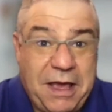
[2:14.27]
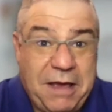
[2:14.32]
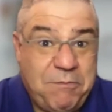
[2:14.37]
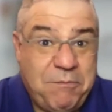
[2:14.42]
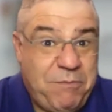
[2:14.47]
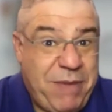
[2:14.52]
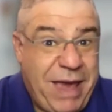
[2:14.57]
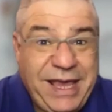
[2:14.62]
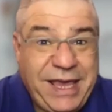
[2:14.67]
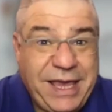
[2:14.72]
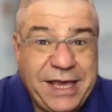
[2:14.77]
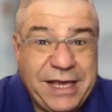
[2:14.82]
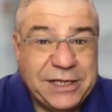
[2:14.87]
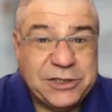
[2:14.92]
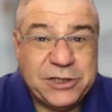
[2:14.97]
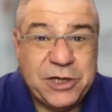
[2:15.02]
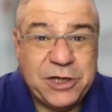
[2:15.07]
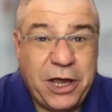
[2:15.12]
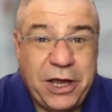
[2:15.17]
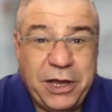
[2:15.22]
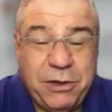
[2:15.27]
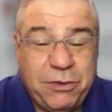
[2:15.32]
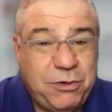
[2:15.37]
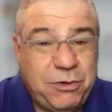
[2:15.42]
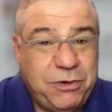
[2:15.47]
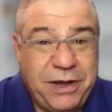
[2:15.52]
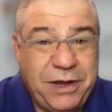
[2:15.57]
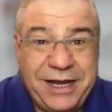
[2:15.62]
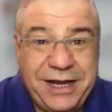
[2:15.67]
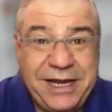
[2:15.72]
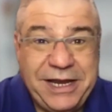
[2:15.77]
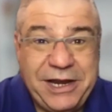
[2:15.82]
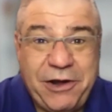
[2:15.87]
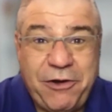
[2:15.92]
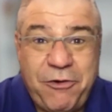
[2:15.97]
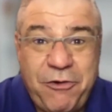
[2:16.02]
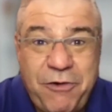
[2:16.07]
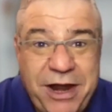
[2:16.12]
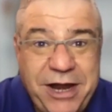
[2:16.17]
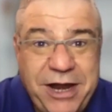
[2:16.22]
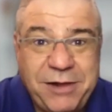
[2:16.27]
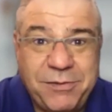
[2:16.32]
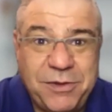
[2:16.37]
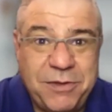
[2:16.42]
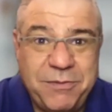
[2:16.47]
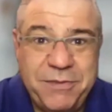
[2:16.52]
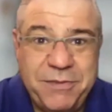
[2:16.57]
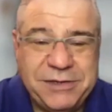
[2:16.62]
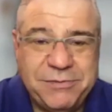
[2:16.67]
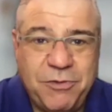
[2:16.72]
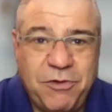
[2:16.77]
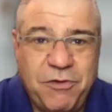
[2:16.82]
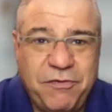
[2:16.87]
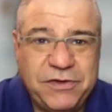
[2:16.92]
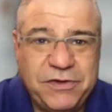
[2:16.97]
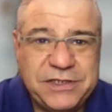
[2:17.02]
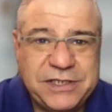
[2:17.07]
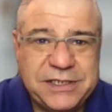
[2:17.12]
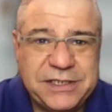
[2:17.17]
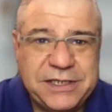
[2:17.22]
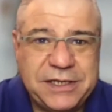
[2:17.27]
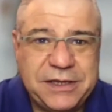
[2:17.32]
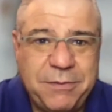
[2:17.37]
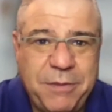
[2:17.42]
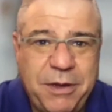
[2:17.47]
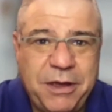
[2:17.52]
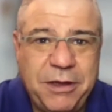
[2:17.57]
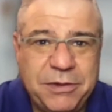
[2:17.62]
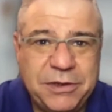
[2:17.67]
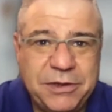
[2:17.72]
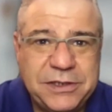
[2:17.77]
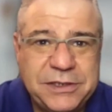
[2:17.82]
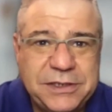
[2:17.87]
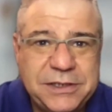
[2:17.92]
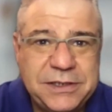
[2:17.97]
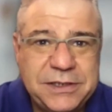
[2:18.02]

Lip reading: banking is going through an incredible metamorphosis at the moment.